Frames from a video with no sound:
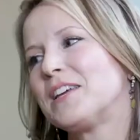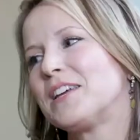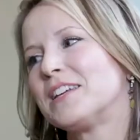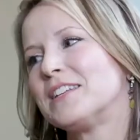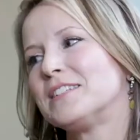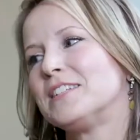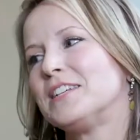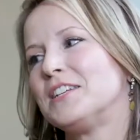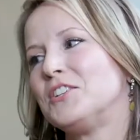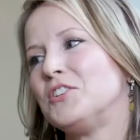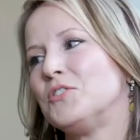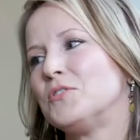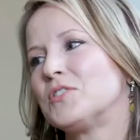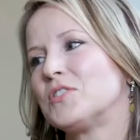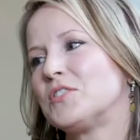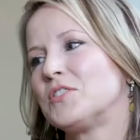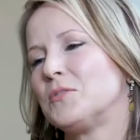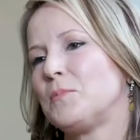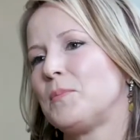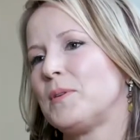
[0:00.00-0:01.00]
continues
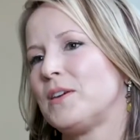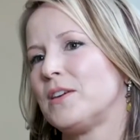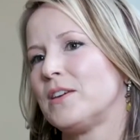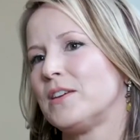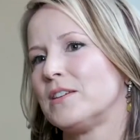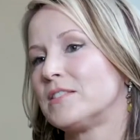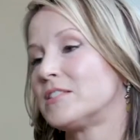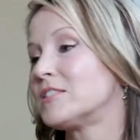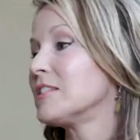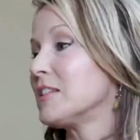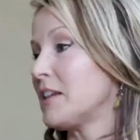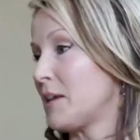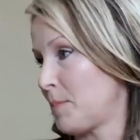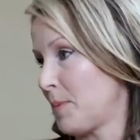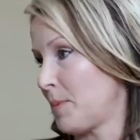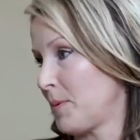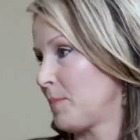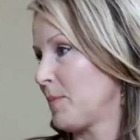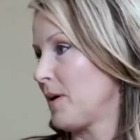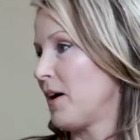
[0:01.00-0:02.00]
to be sleep,
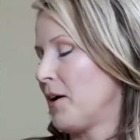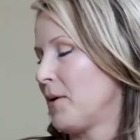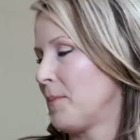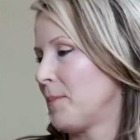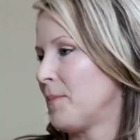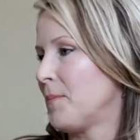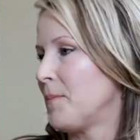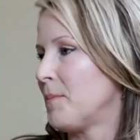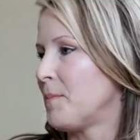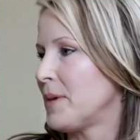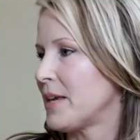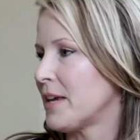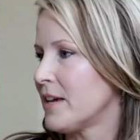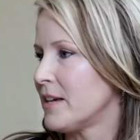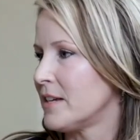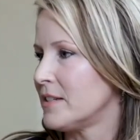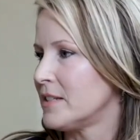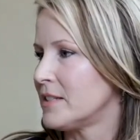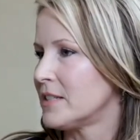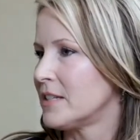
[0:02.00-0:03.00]

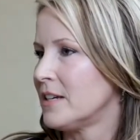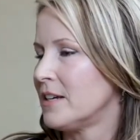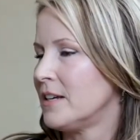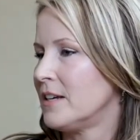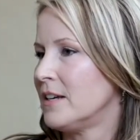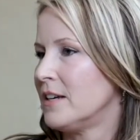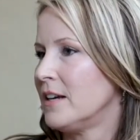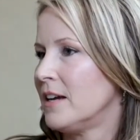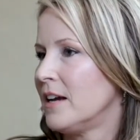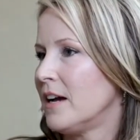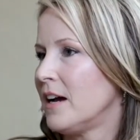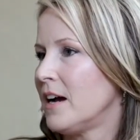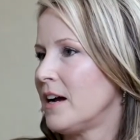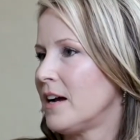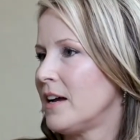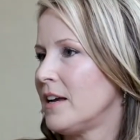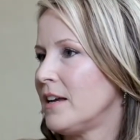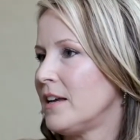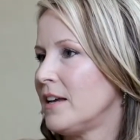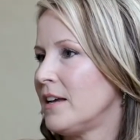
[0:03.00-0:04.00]
because
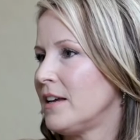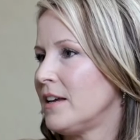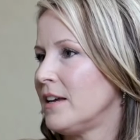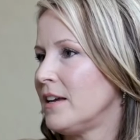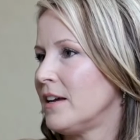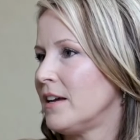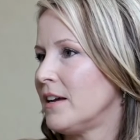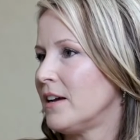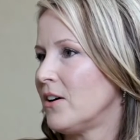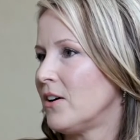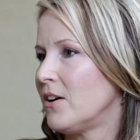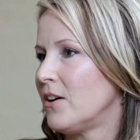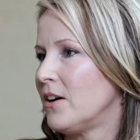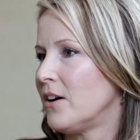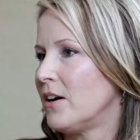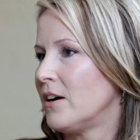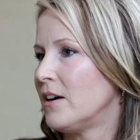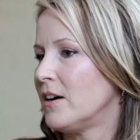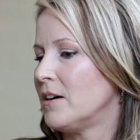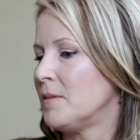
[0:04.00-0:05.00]
I
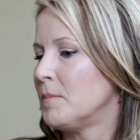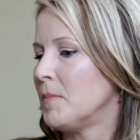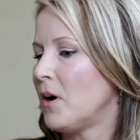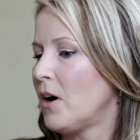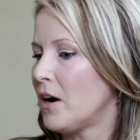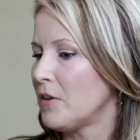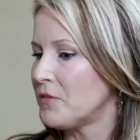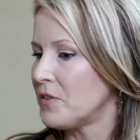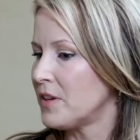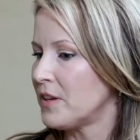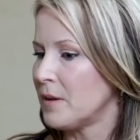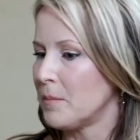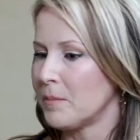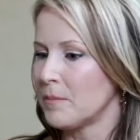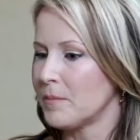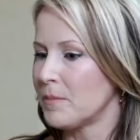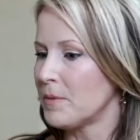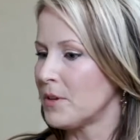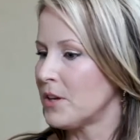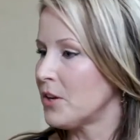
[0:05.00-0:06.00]
often
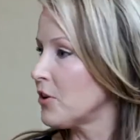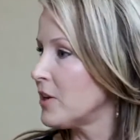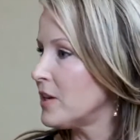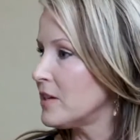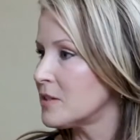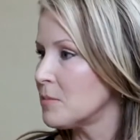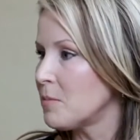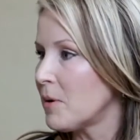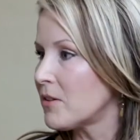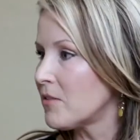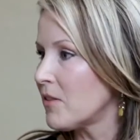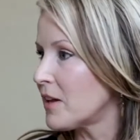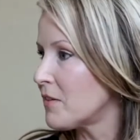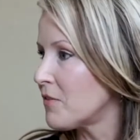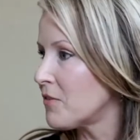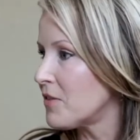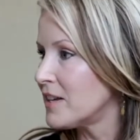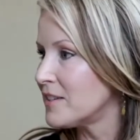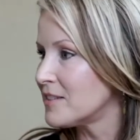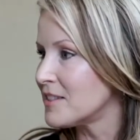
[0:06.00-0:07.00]
am curious about a lot
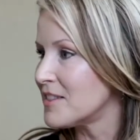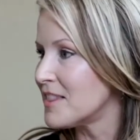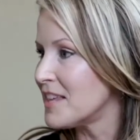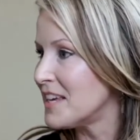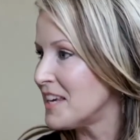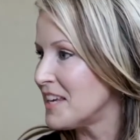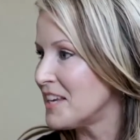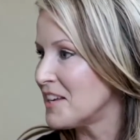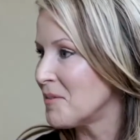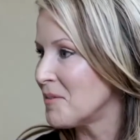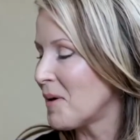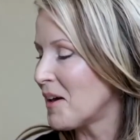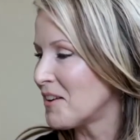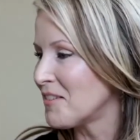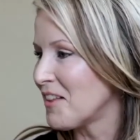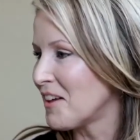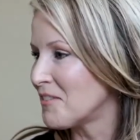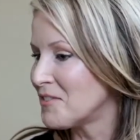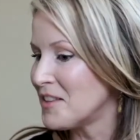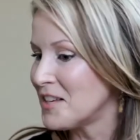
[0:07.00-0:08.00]
of things and thinking about a
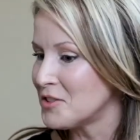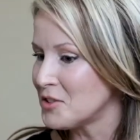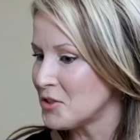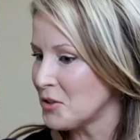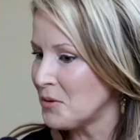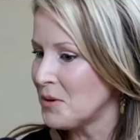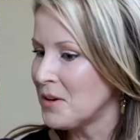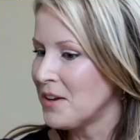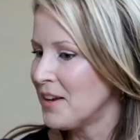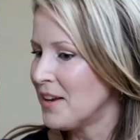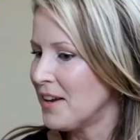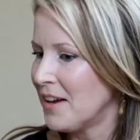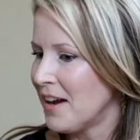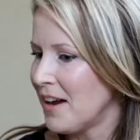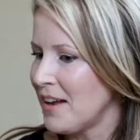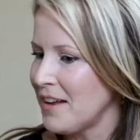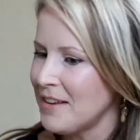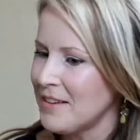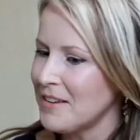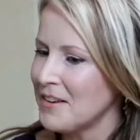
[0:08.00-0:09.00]
lot of things. So
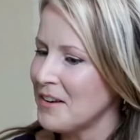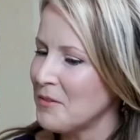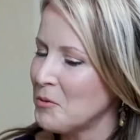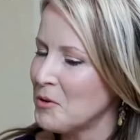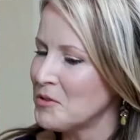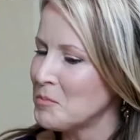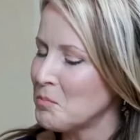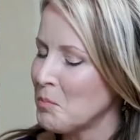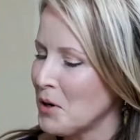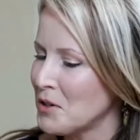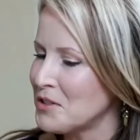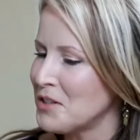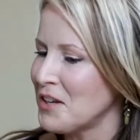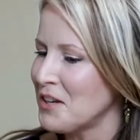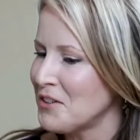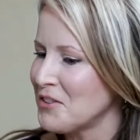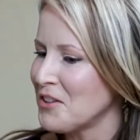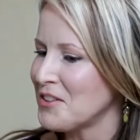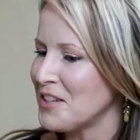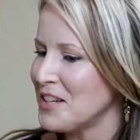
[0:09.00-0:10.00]
I was
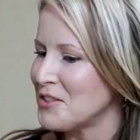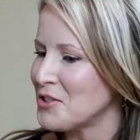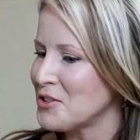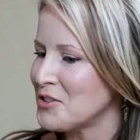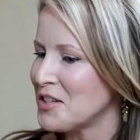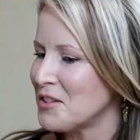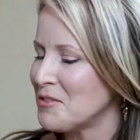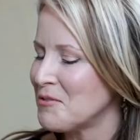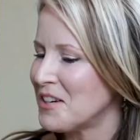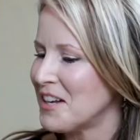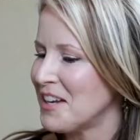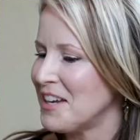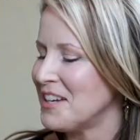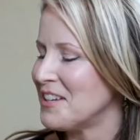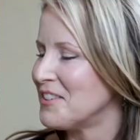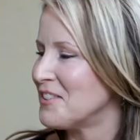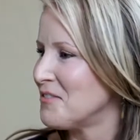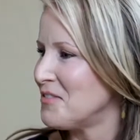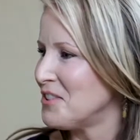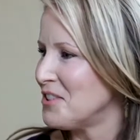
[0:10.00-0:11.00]
particularly interested when I
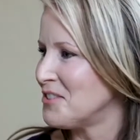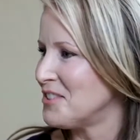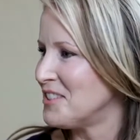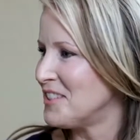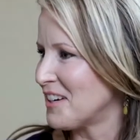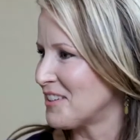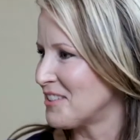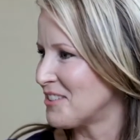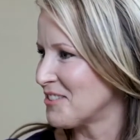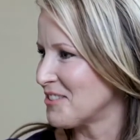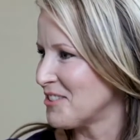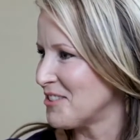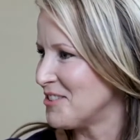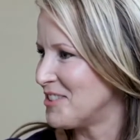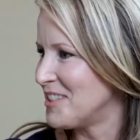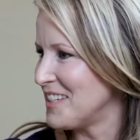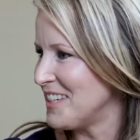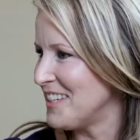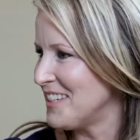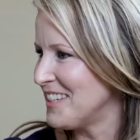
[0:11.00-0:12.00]
interviewed Dr.
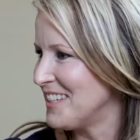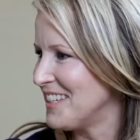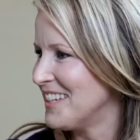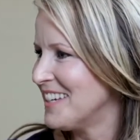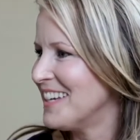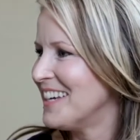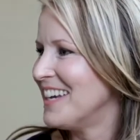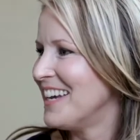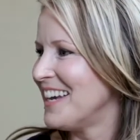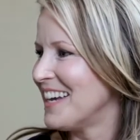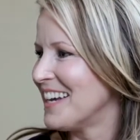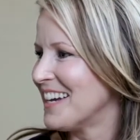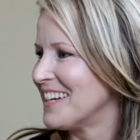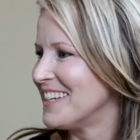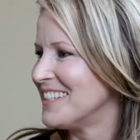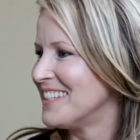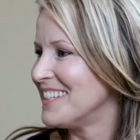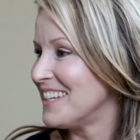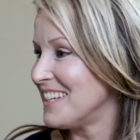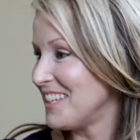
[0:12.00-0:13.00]
Lucy
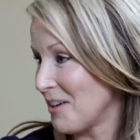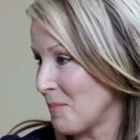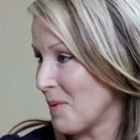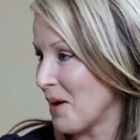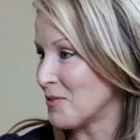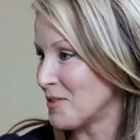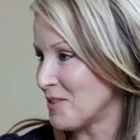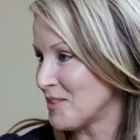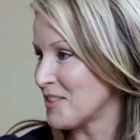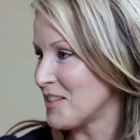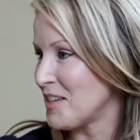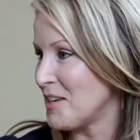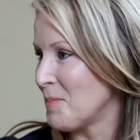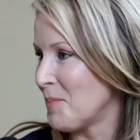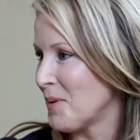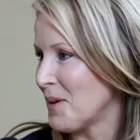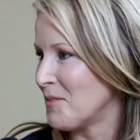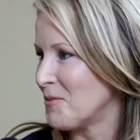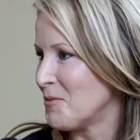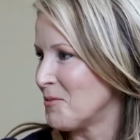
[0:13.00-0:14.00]
and about sleep,
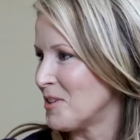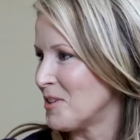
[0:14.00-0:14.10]
and